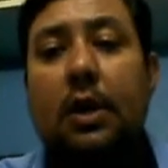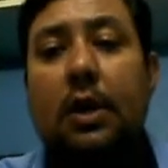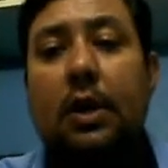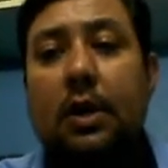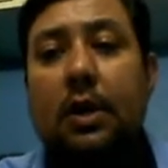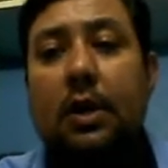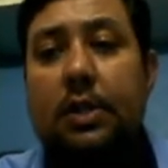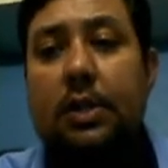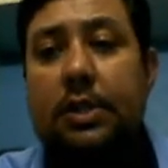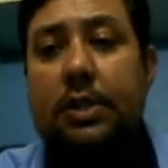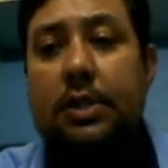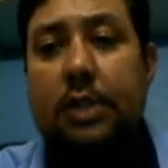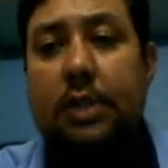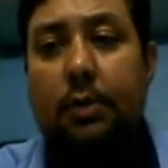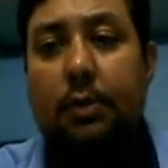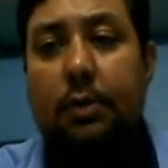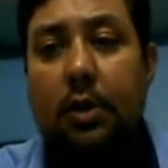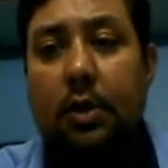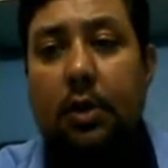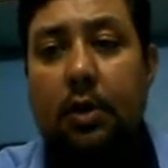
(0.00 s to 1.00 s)
this
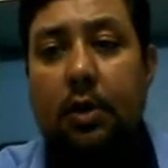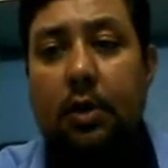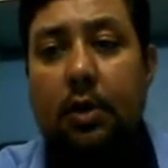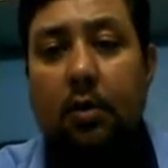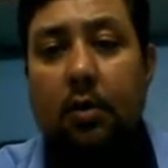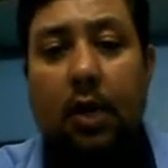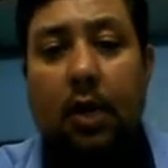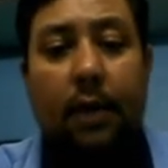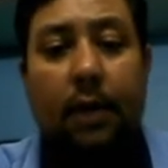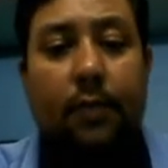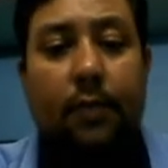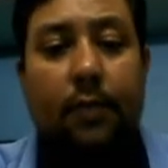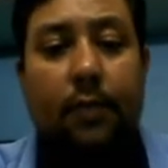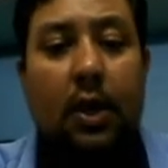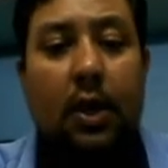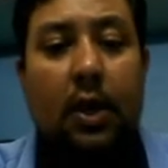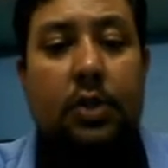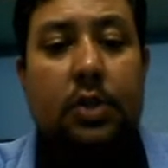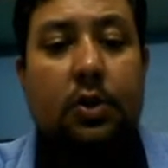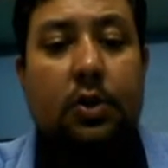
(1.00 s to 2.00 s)
table. Okay,
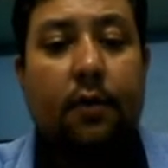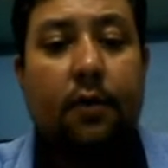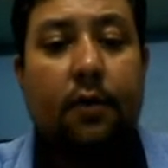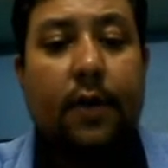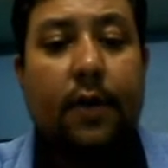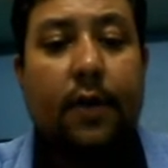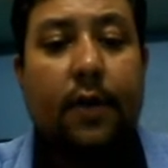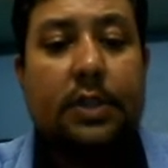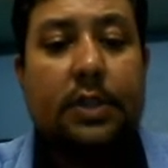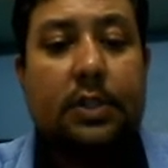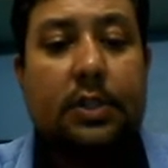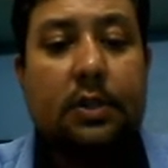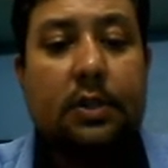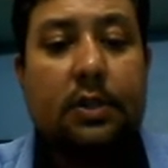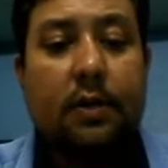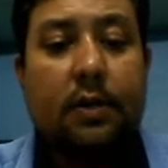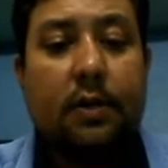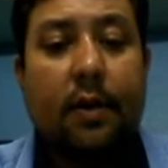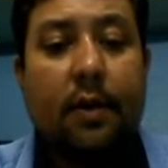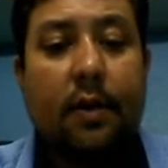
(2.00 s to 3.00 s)
so first
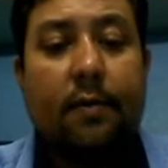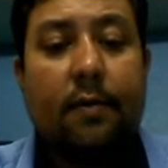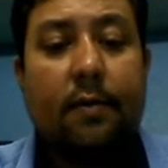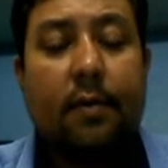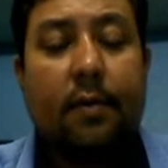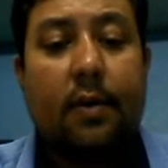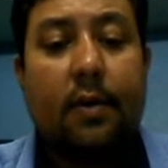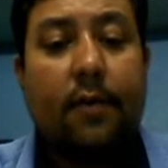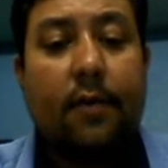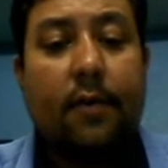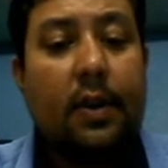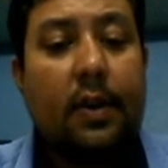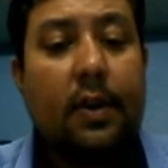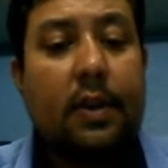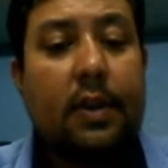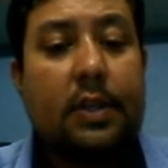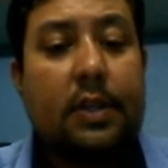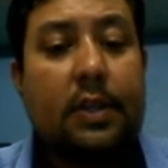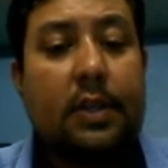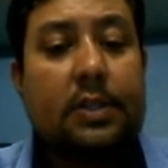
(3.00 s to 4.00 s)
filter is
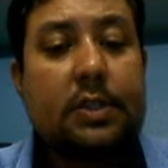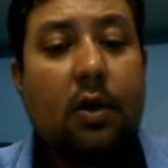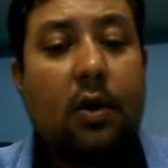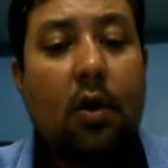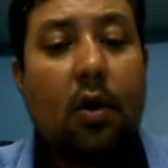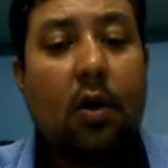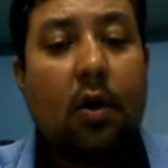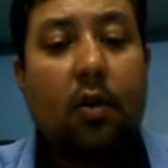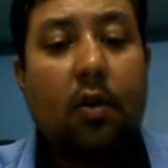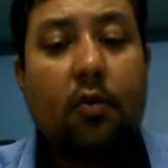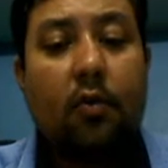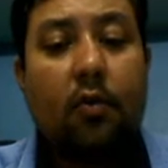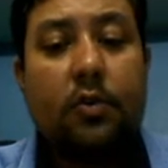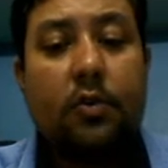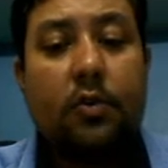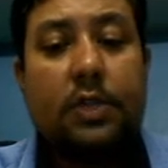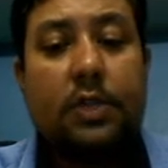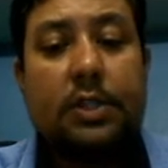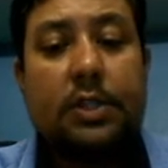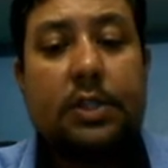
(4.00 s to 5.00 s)
all rows
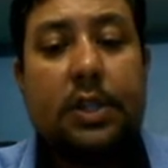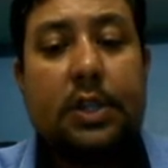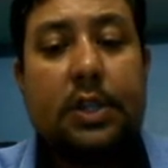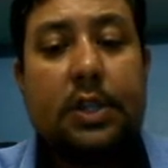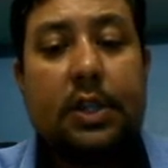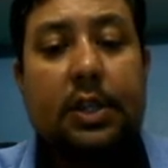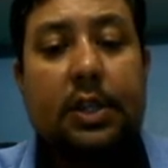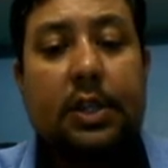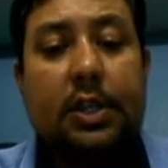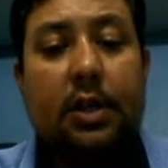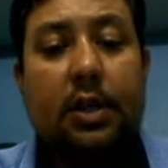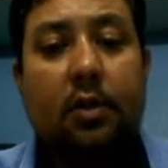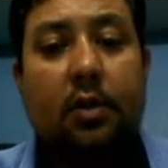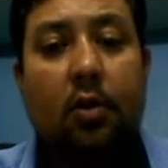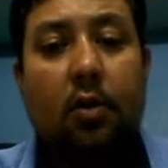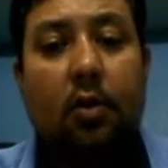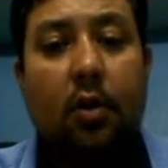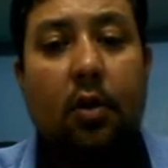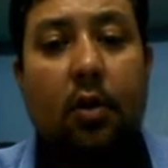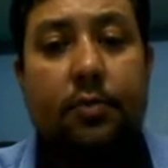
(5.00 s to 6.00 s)
and selected
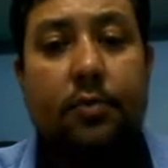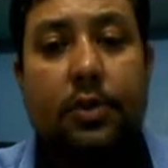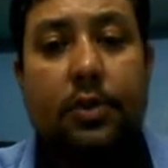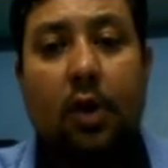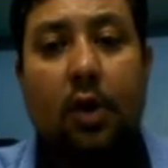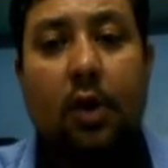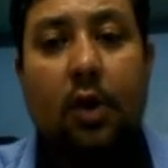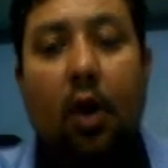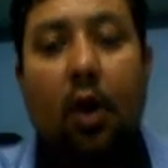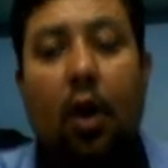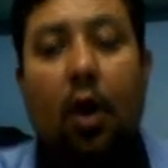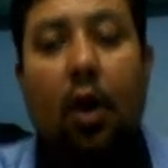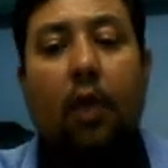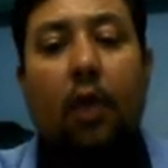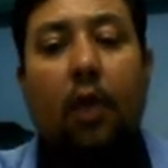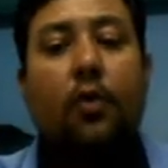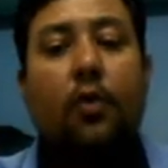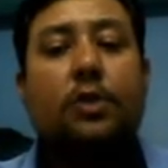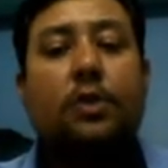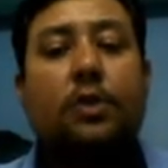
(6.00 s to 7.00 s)
columns. All
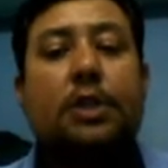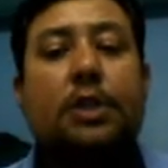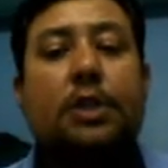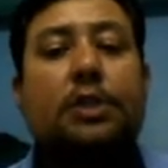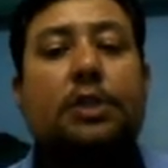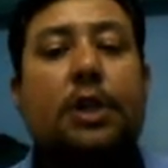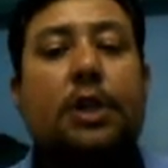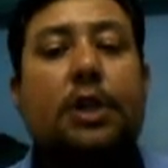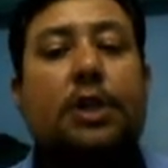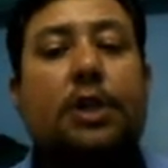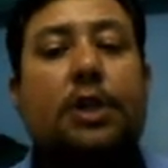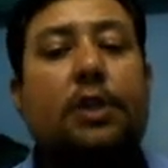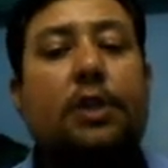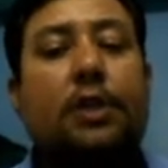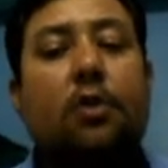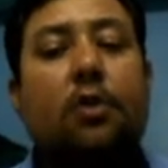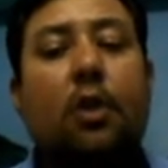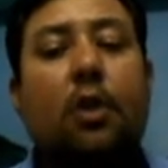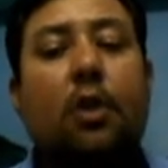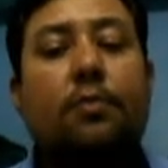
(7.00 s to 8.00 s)
rows and selected
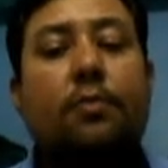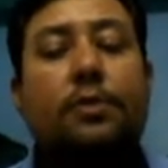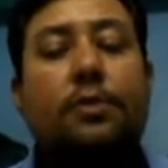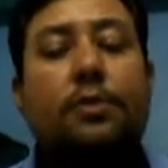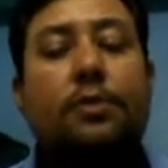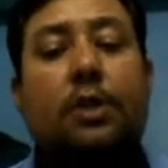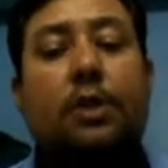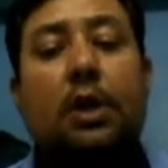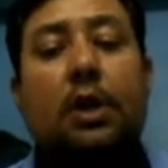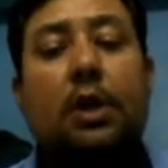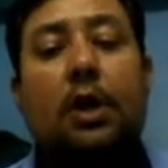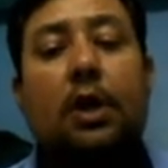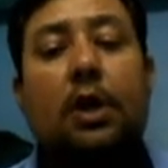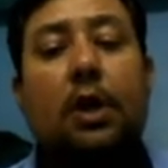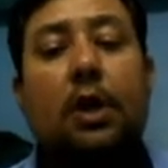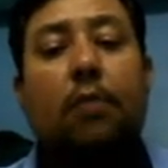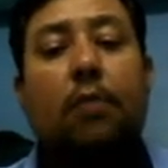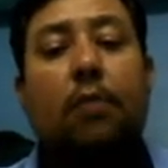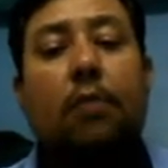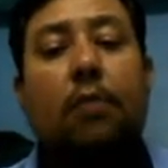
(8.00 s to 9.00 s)
columns
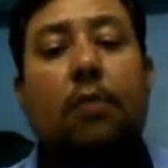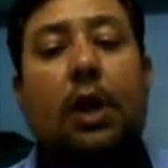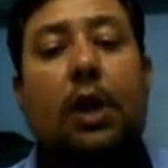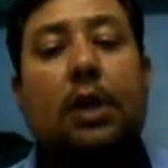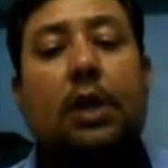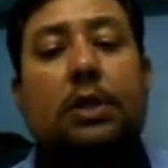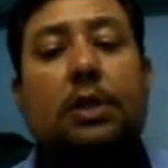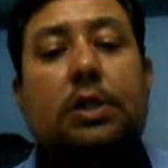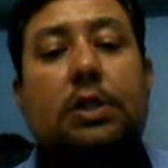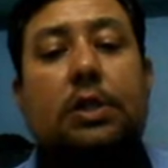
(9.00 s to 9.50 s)
means